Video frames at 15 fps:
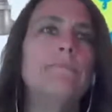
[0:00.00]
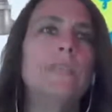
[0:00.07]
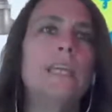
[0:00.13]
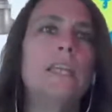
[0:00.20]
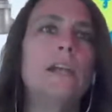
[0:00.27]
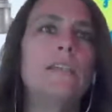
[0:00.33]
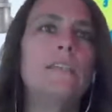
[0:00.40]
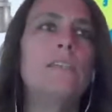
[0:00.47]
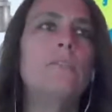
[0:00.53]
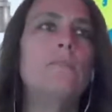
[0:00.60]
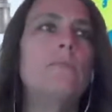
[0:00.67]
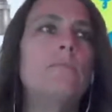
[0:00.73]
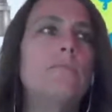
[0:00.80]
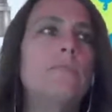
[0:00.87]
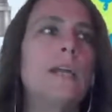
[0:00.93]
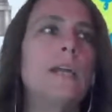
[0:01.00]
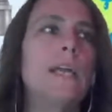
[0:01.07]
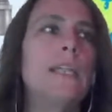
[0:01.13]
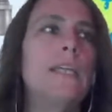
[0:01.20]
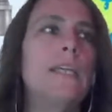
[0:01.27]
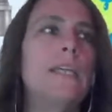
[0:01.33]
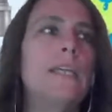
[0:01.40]
it also
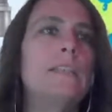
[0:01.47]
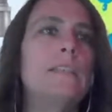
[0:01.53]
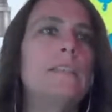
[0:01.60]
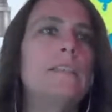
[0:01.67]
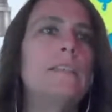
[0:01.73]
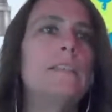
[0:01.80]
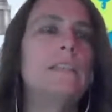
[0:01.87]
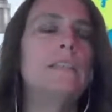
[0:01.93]
kind of gets